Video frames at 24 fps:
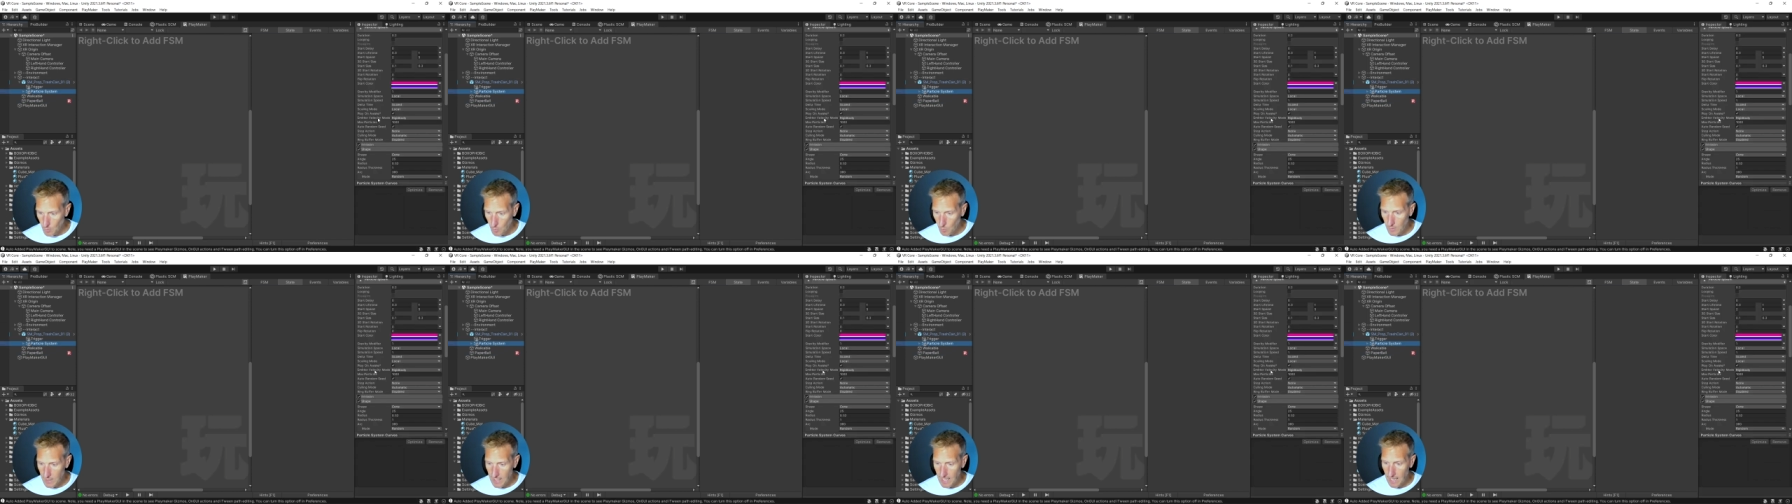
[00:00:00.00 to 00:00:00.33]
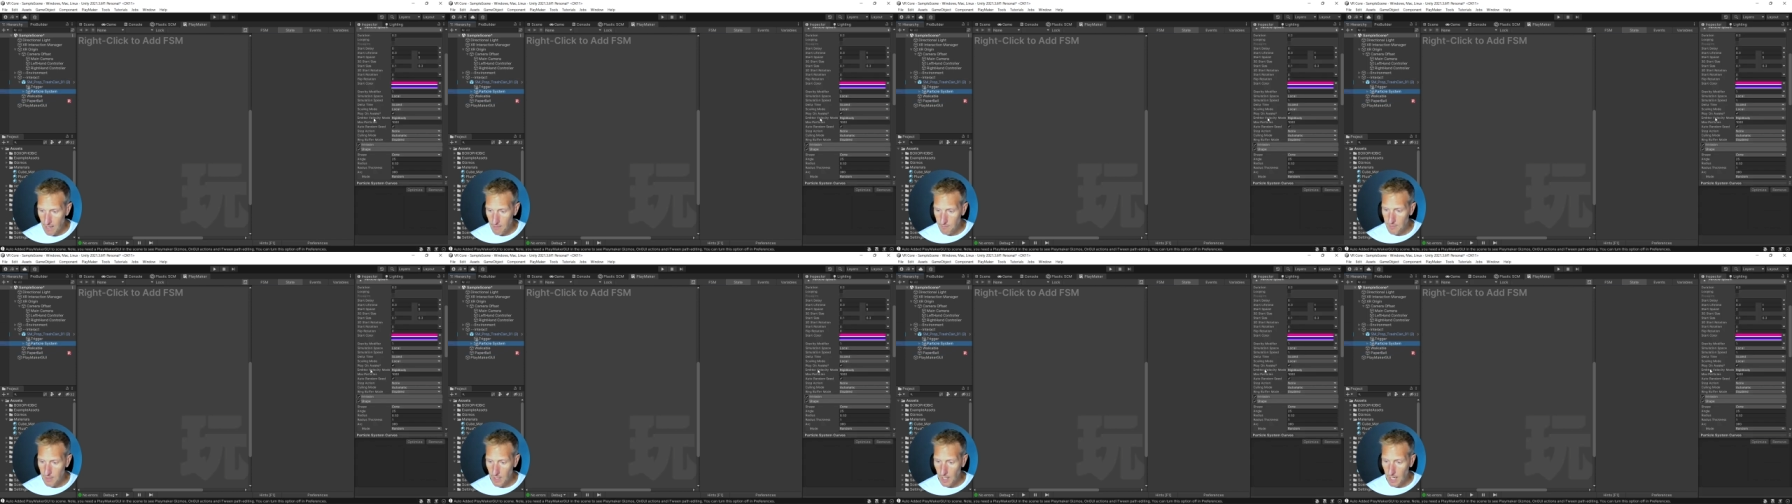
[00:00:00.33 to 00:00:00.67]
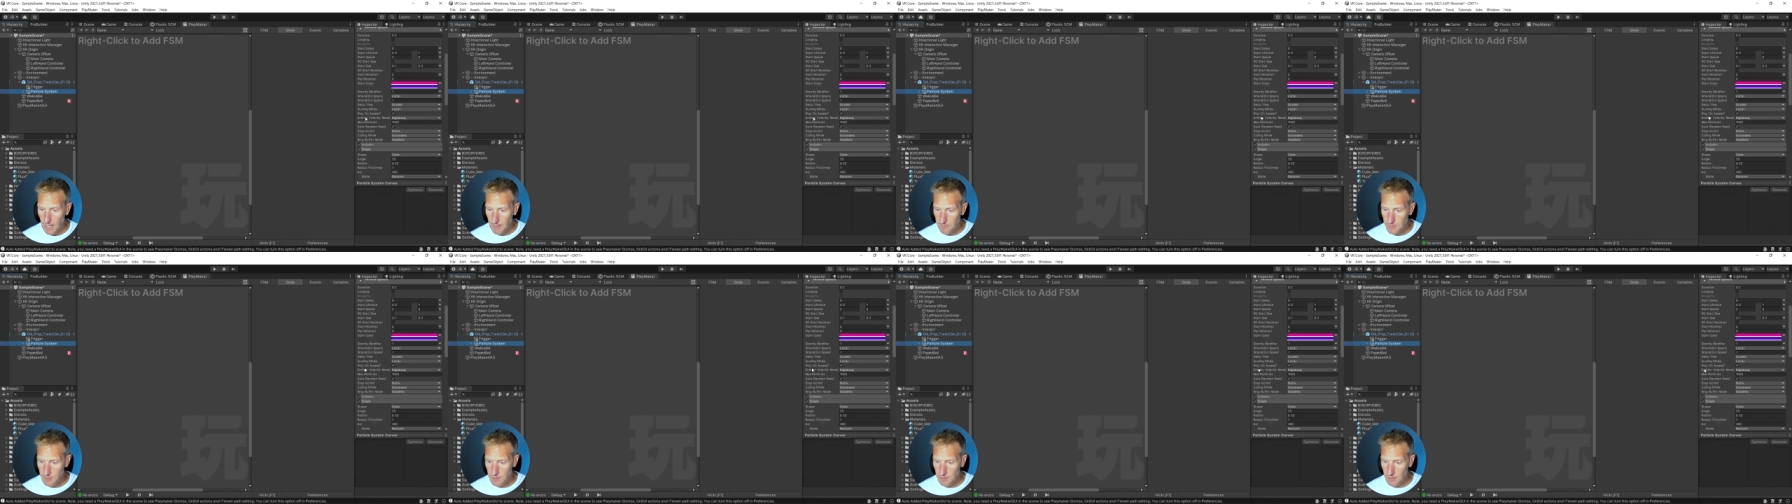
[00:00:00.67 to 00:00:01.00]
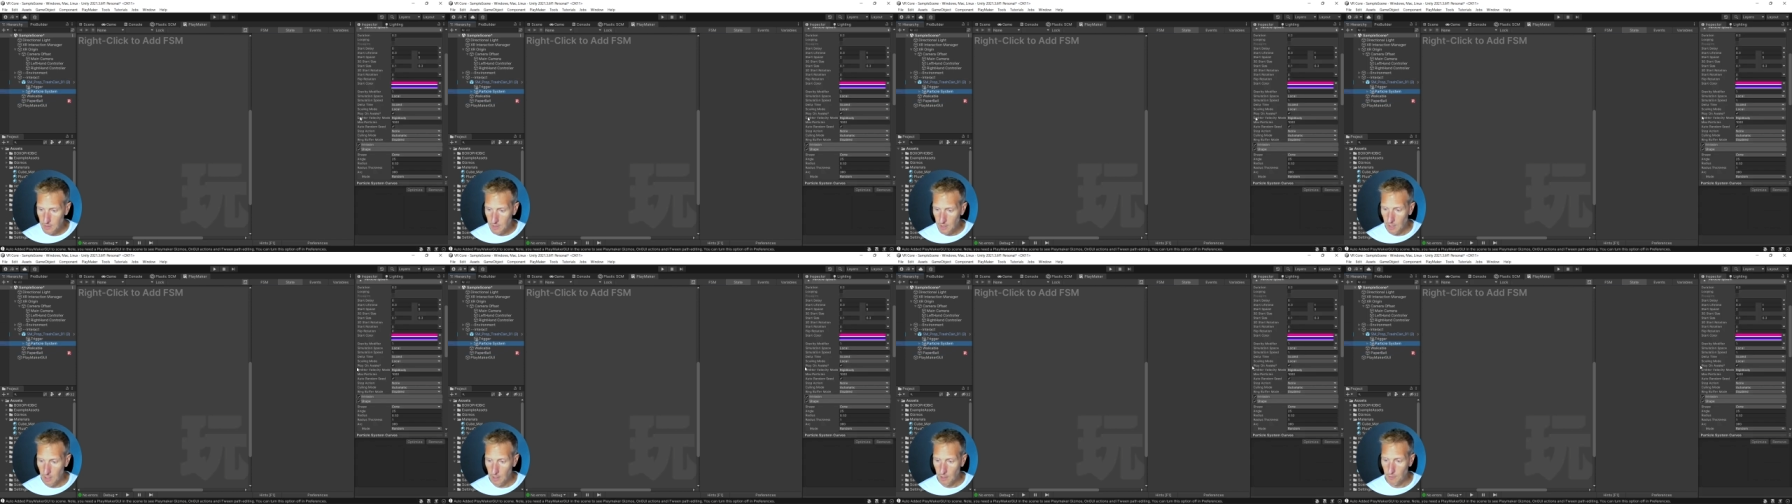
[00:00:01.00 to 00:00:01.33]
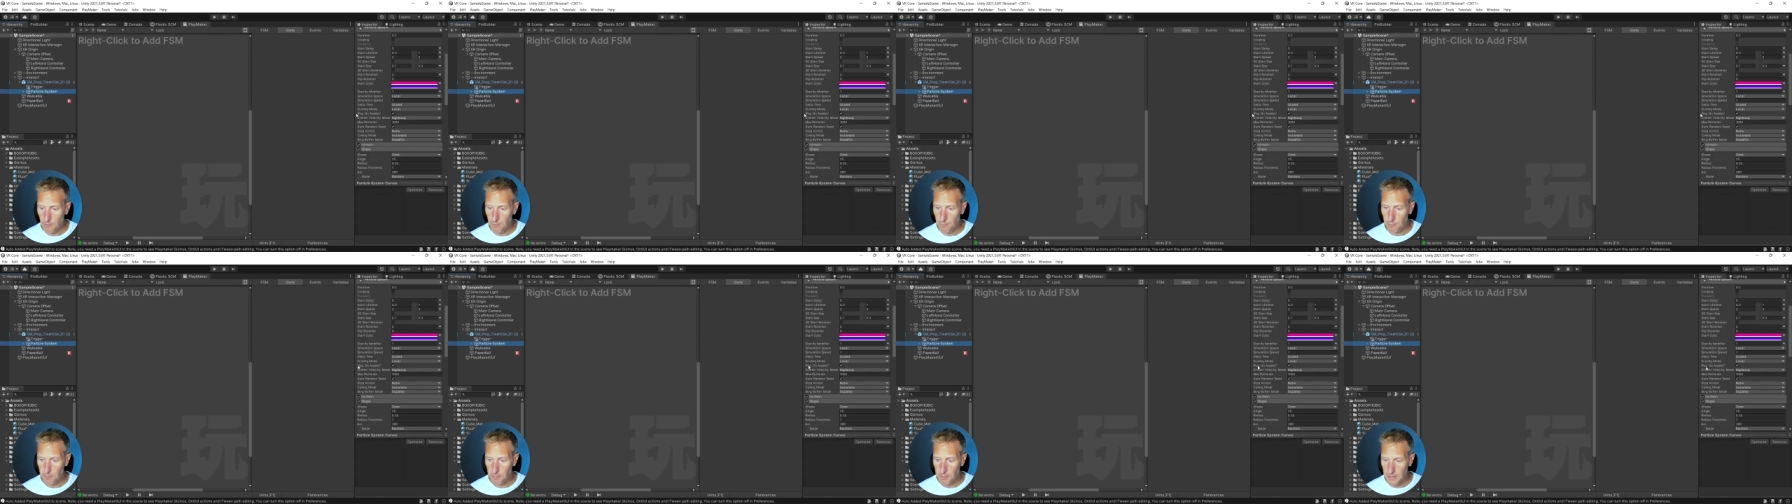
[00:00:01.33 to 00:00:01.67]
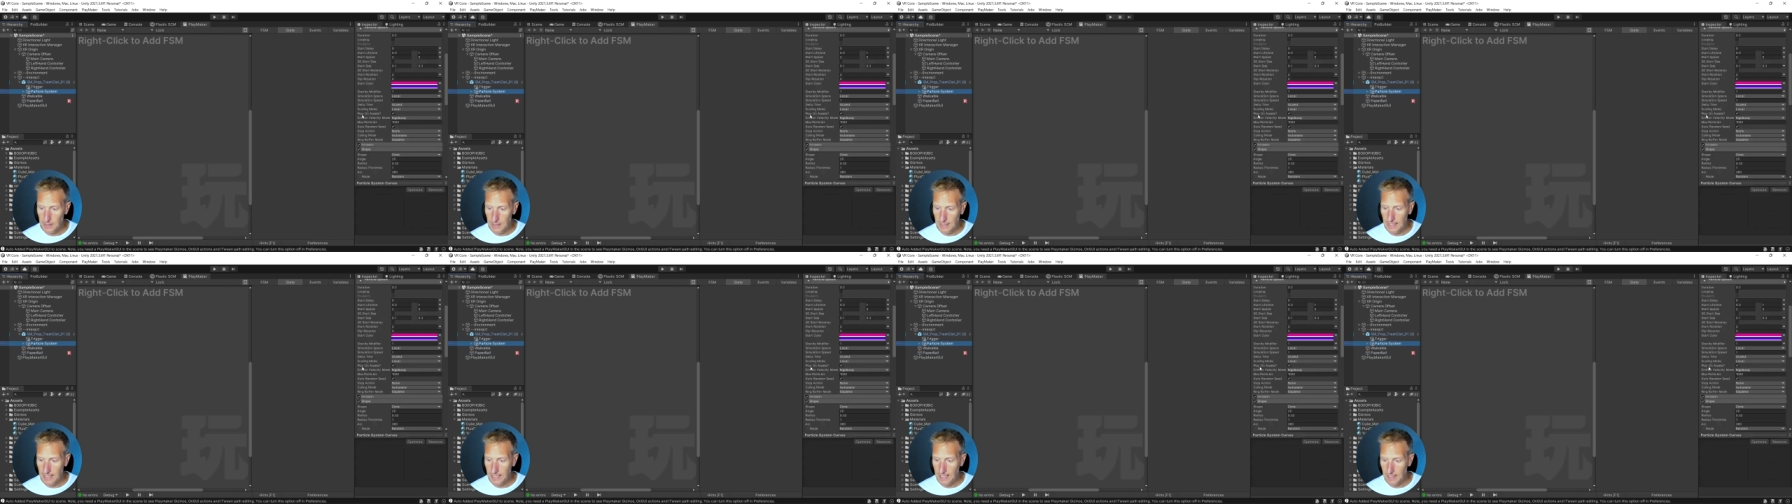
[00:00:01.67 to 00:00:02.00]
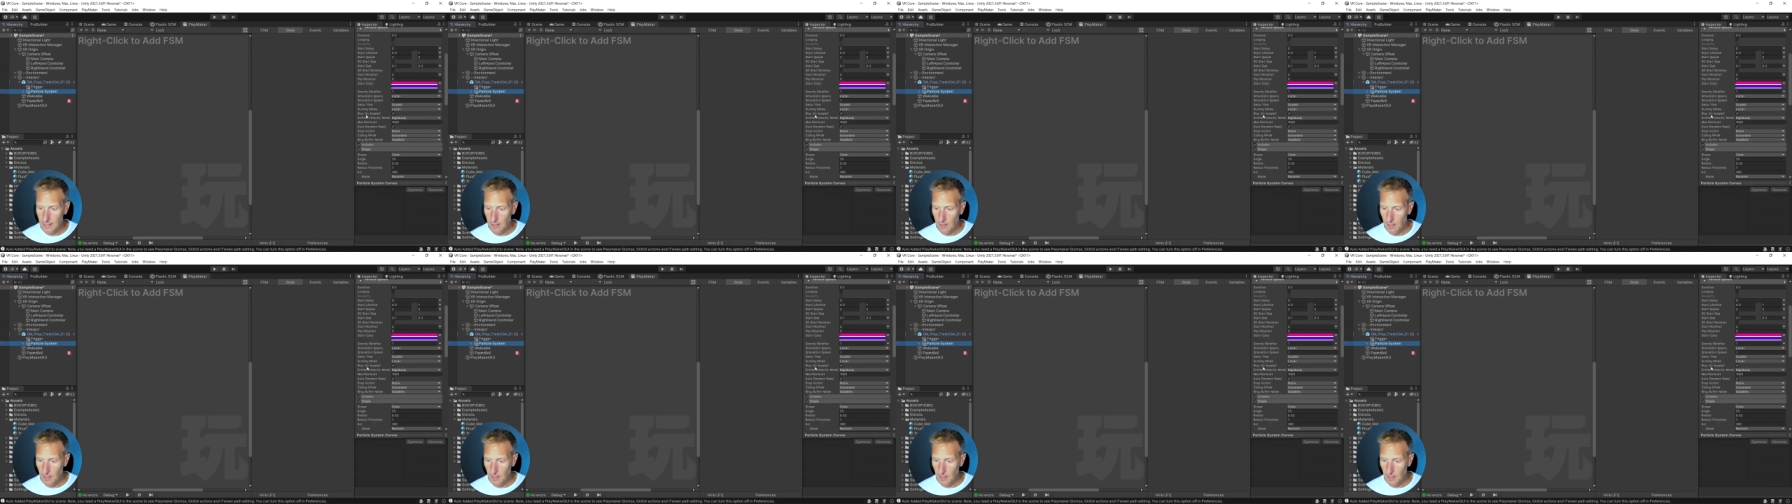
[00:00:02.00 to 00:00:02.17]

we have the option of play